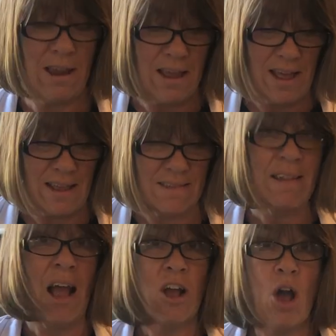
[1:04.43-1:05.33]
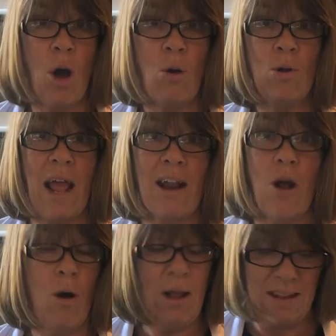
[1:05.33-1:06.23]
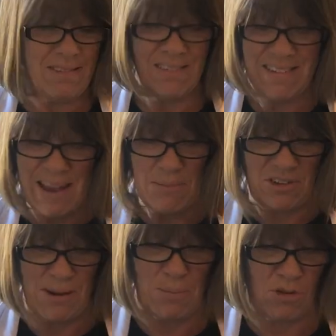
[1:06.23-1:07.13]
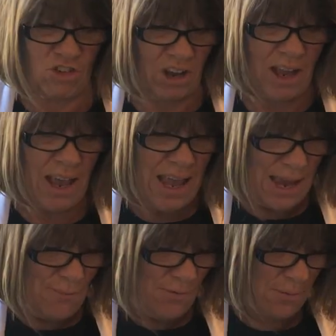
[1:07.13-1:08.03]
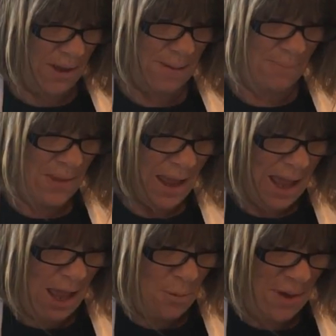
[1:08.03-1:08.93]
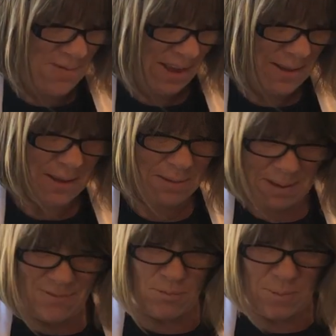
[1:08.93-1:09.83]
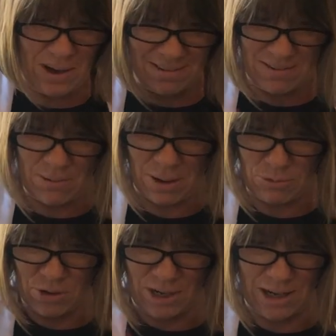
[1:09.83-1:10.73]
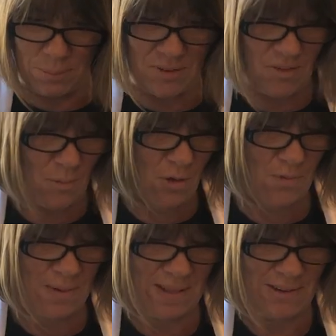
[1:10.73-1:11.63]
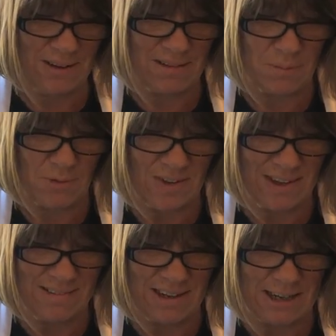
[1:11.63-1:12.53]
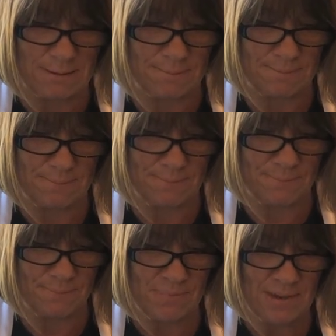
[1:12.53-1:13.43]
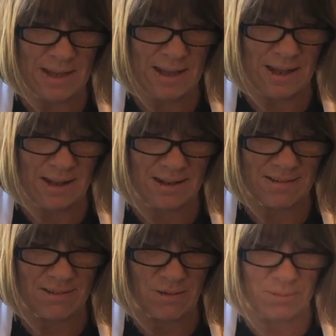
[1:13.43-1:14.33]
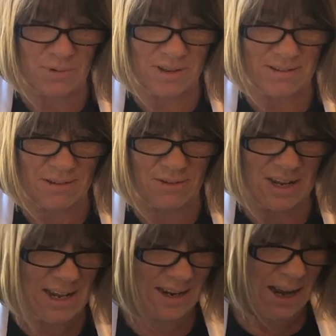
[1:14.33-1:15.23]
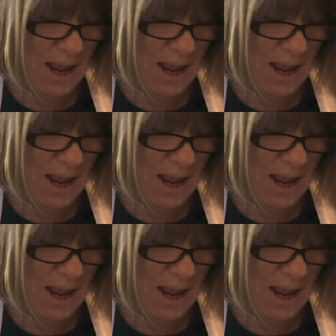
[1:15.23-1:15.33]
air is cold and hot, it's the same temperature everywhere. However, apart from when I'm doing a little bit of a movement there, he's moving, isn't he? Stop, slow down.